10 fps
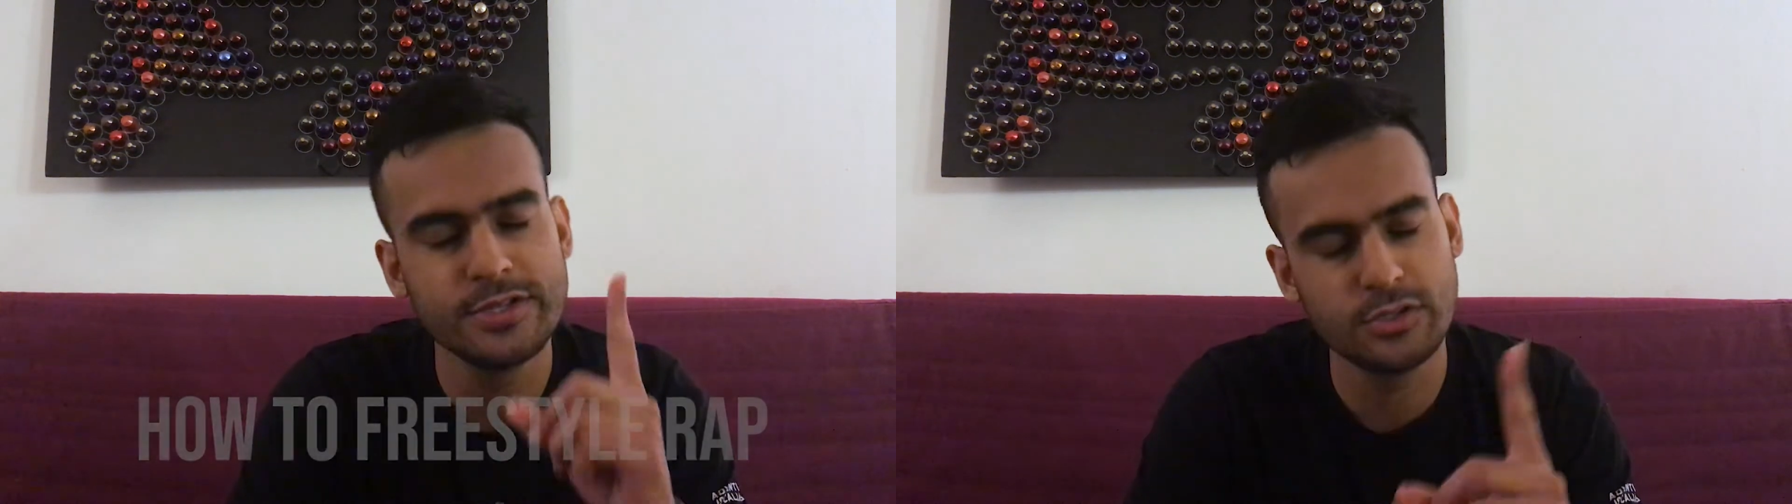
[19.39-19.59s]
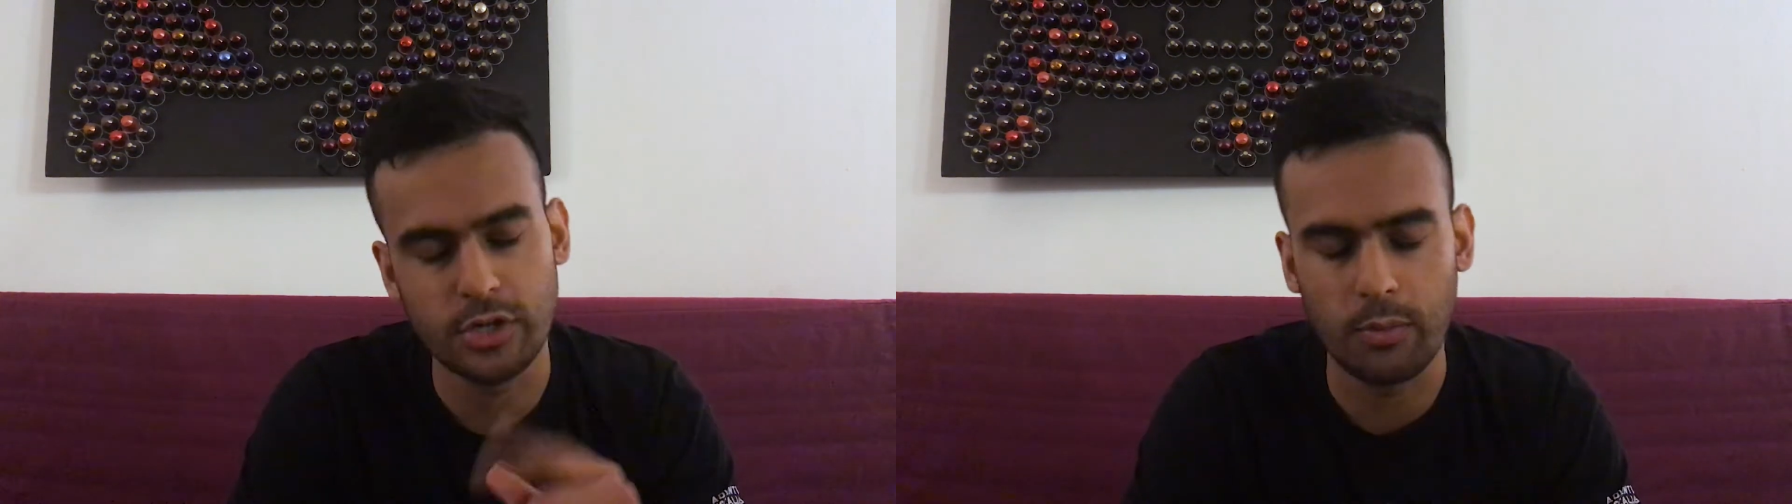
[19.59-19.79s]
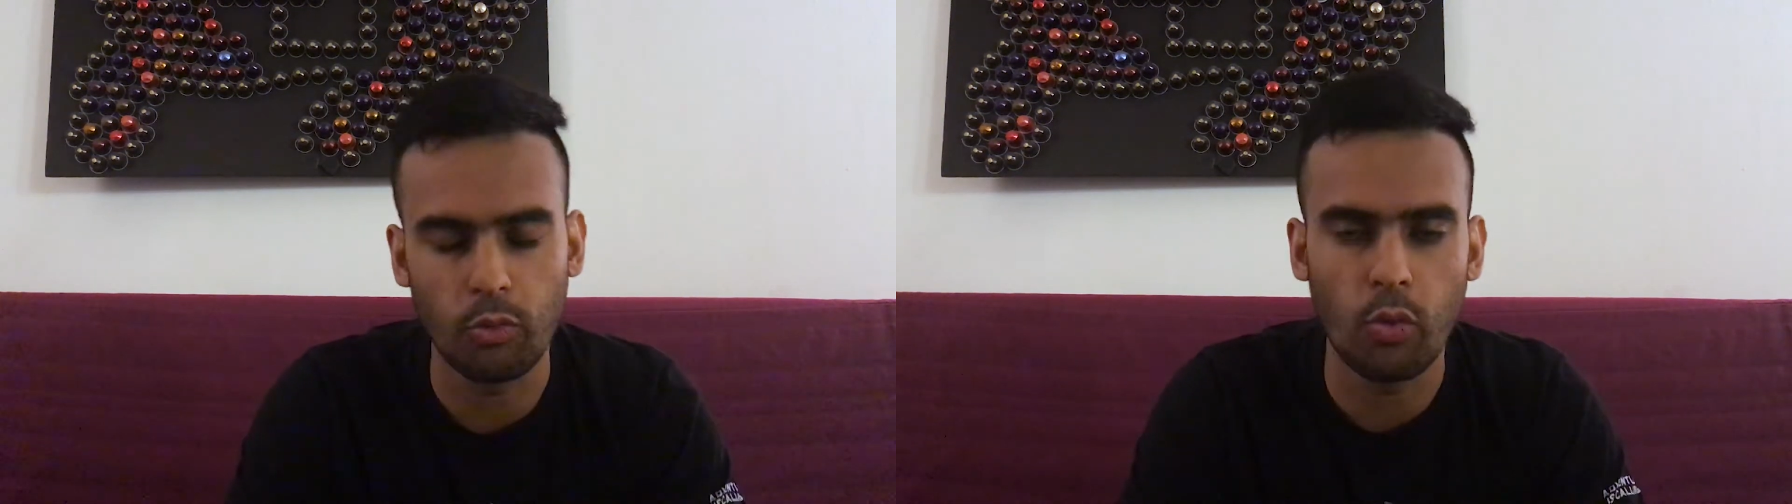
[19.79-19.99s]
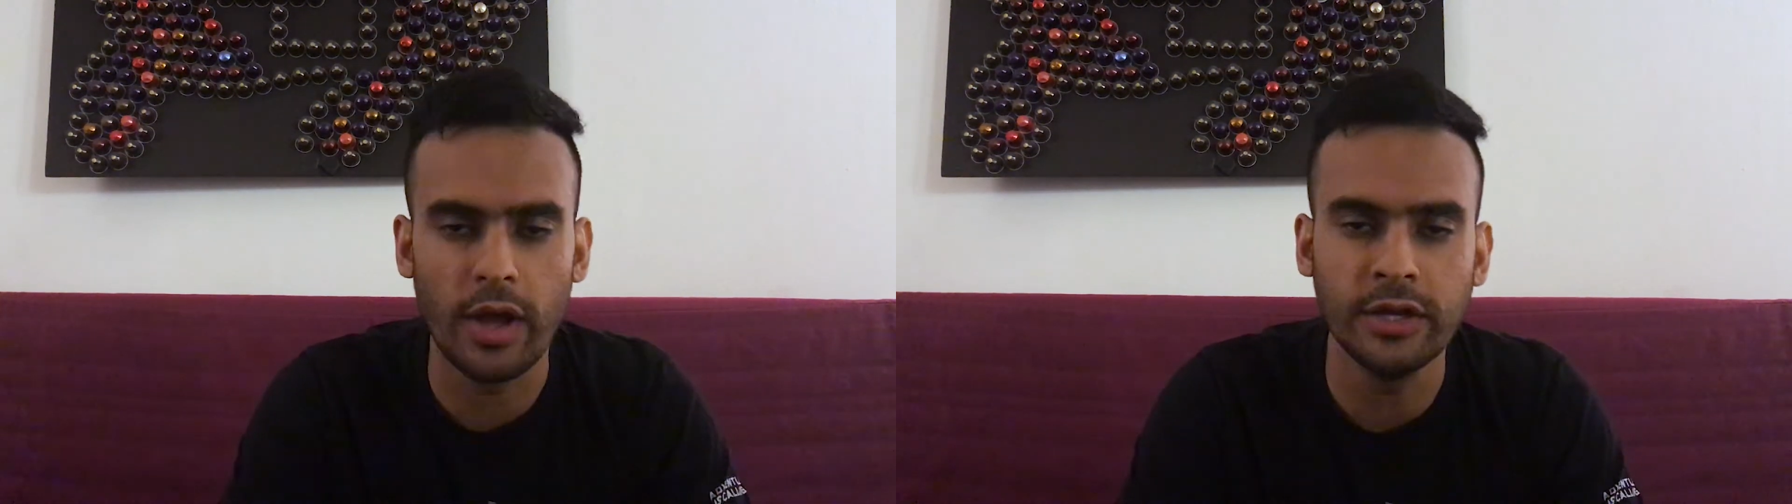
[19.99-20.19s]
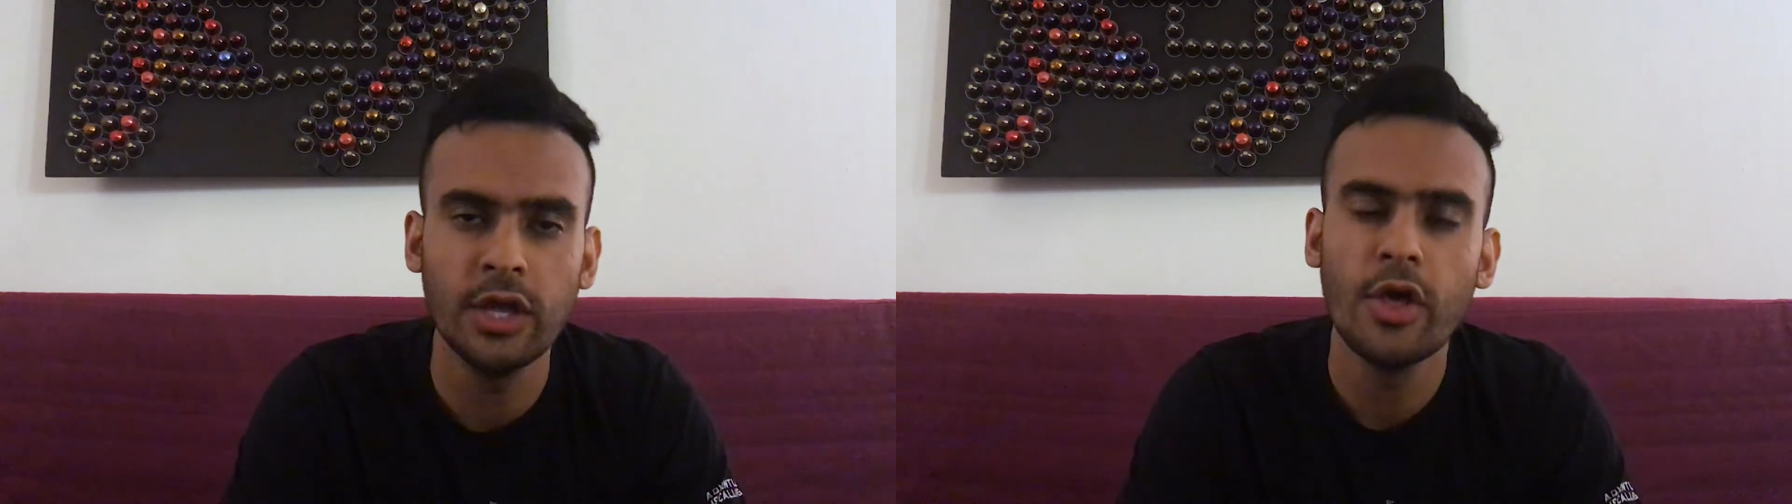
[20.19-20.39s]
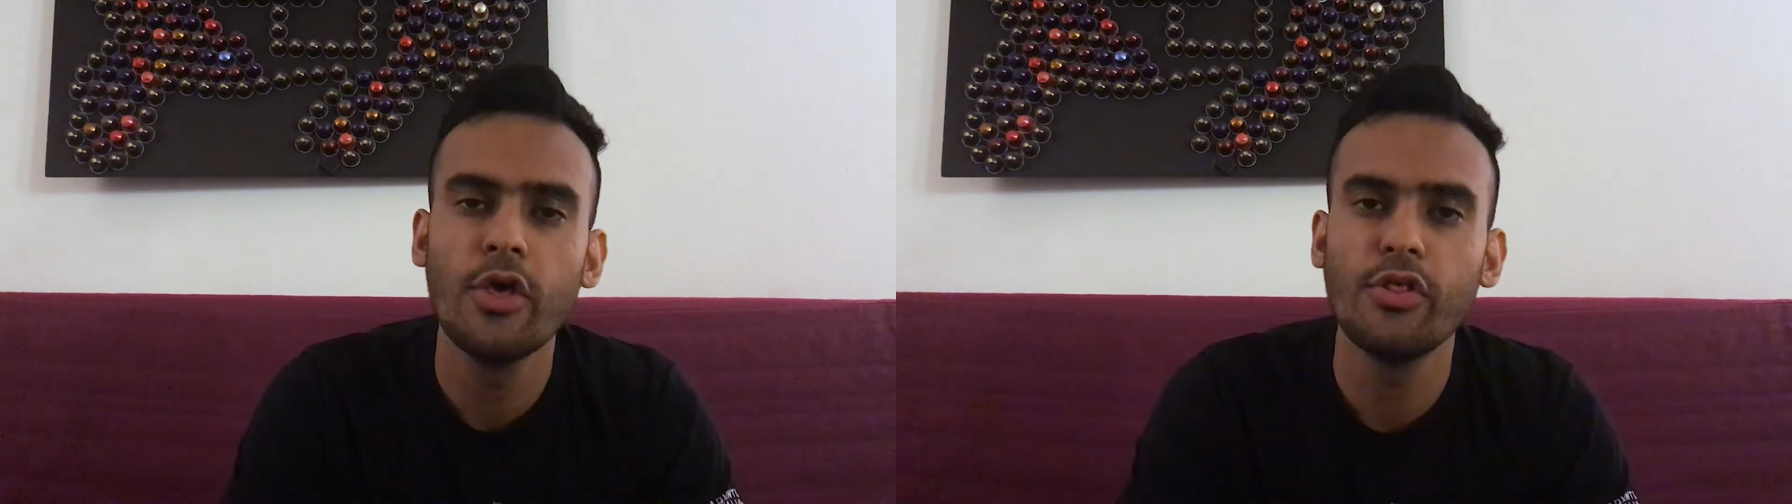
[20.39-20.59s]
So number one,